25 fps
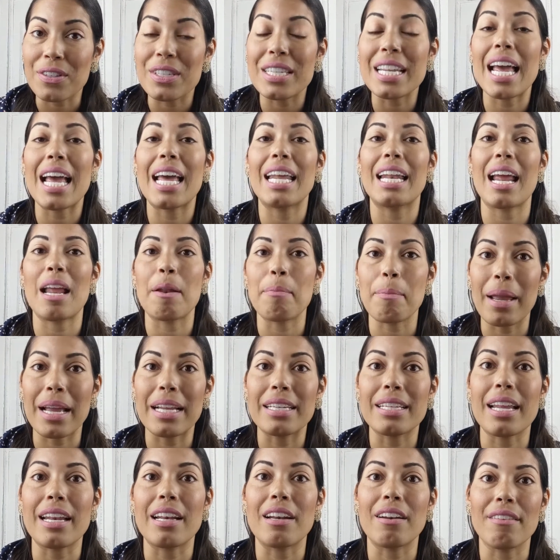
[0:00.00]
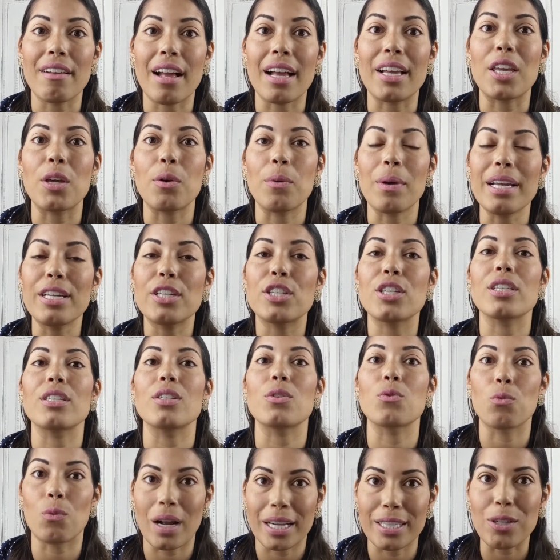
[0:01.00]
said and mandated
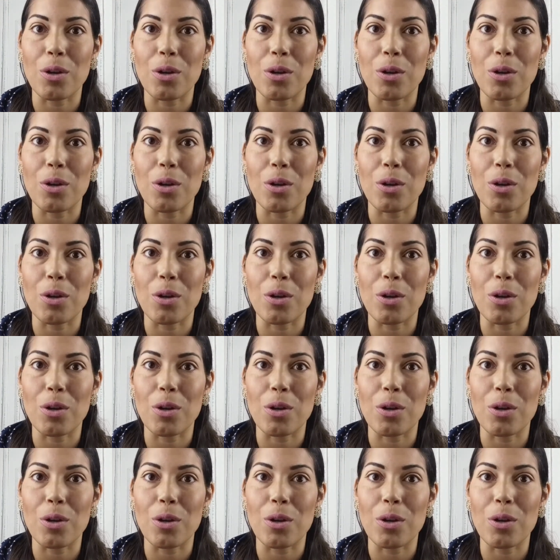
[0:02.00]
evacuations, why